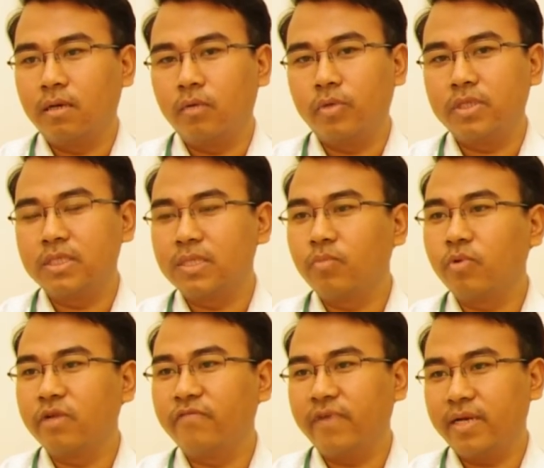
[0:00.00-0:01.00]
which is a
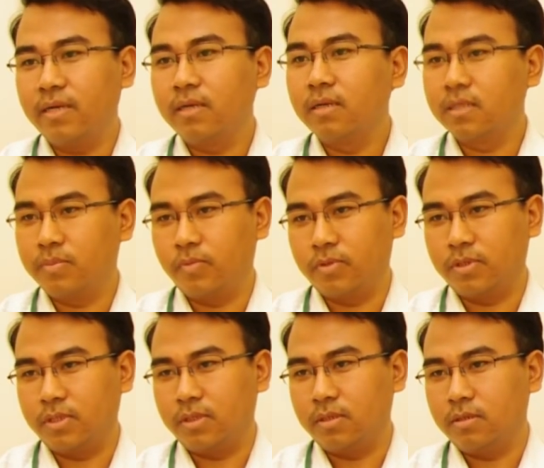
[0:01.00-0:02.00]
modified Nuss
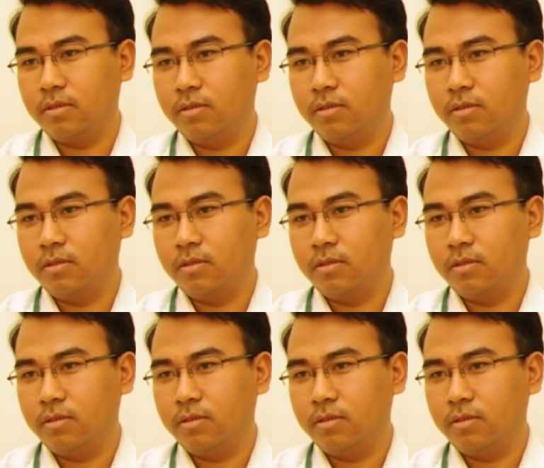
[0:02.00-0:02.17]
procedure.